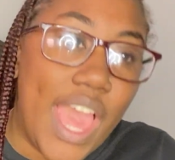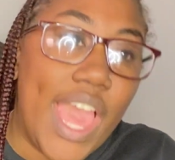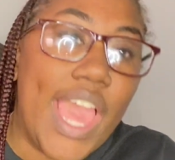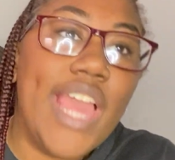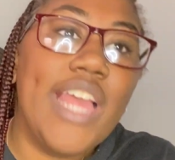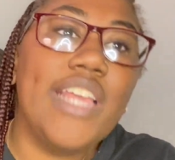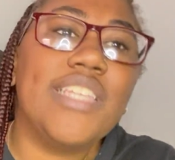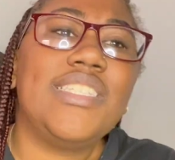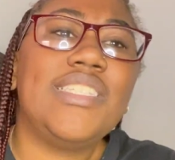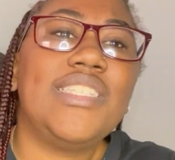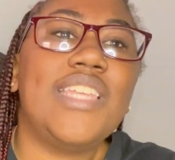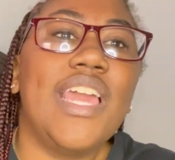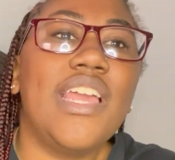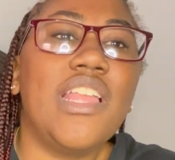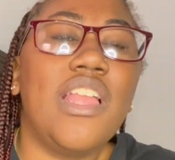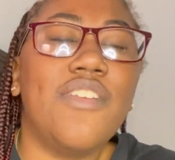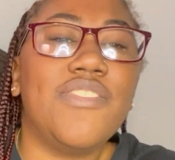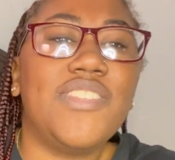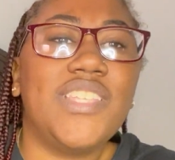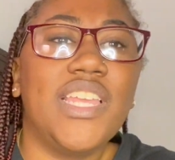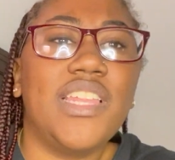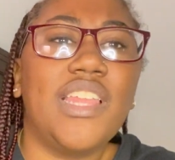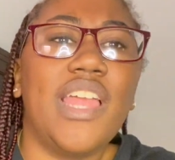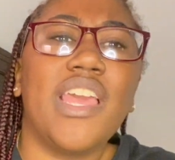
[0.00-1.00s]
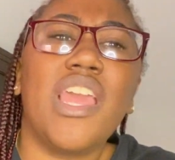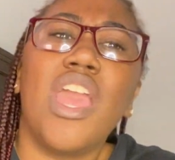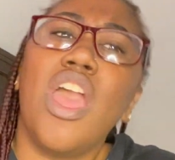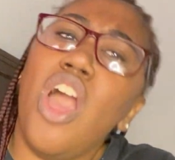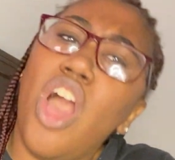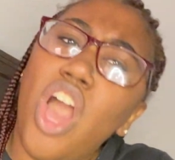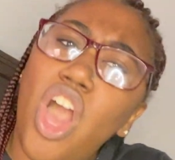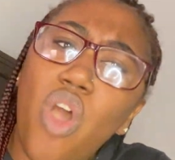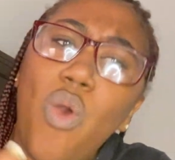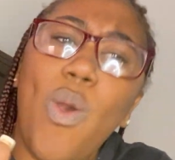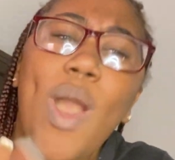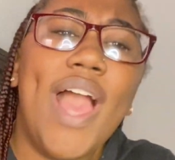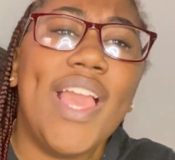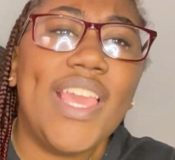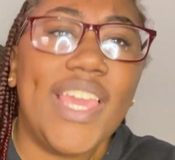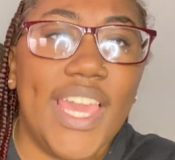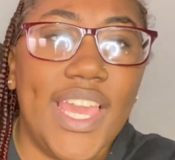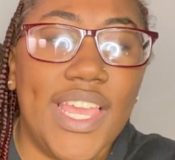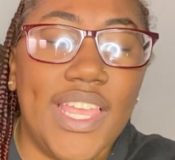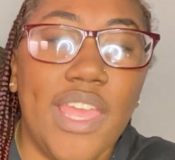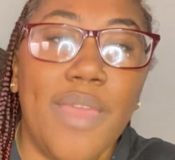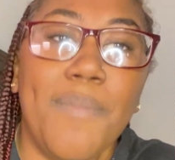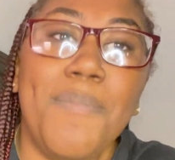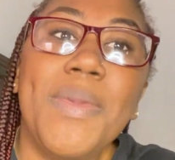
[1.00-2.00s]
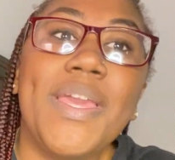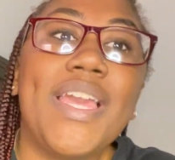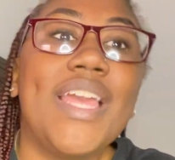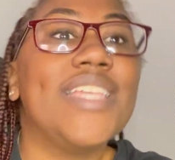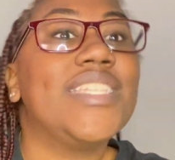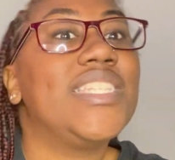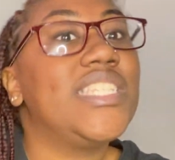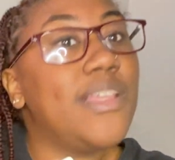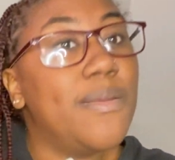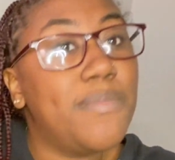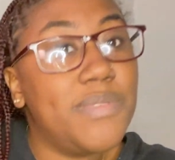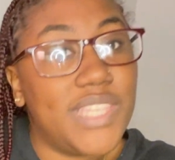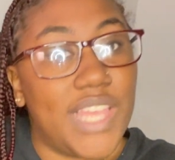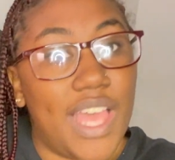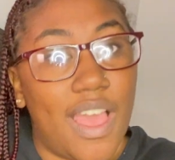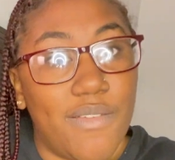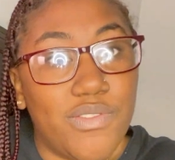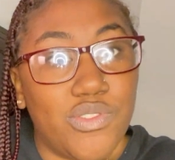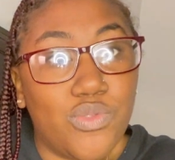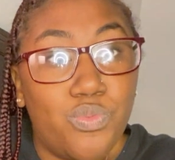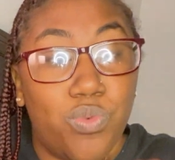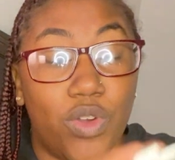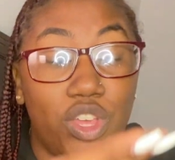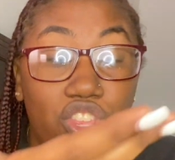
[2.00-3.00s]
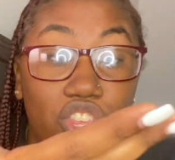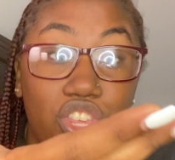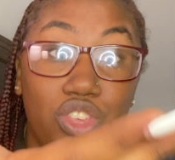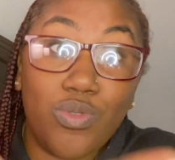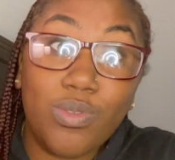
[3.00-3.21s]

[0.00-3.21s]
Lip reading: Instead of saying like, oh, I get it, because sometimes what